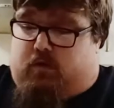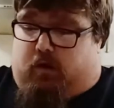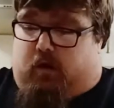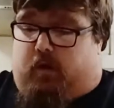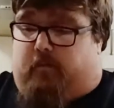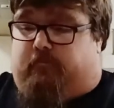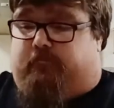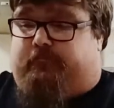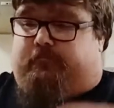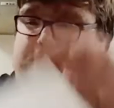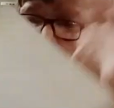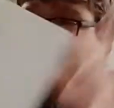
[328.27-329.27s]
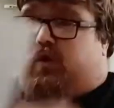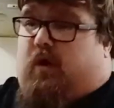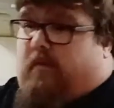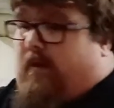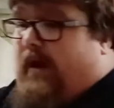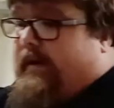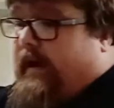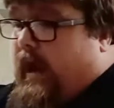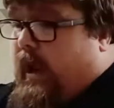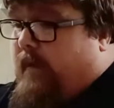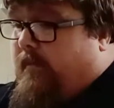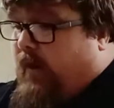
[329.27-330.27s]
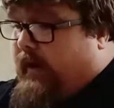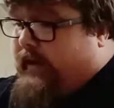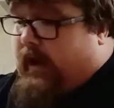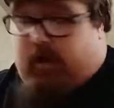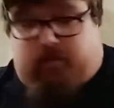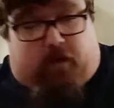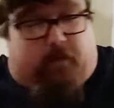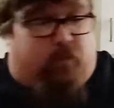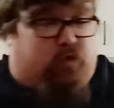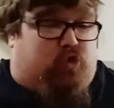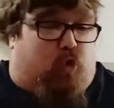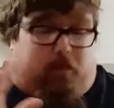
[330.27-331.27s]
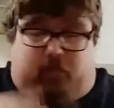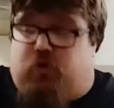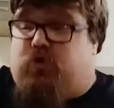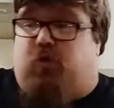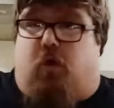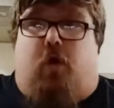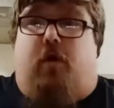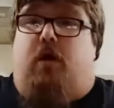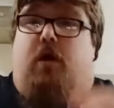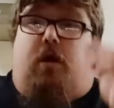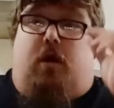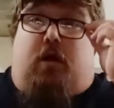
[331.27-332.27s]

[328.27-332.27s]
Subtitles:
I might get it, I'm not sure.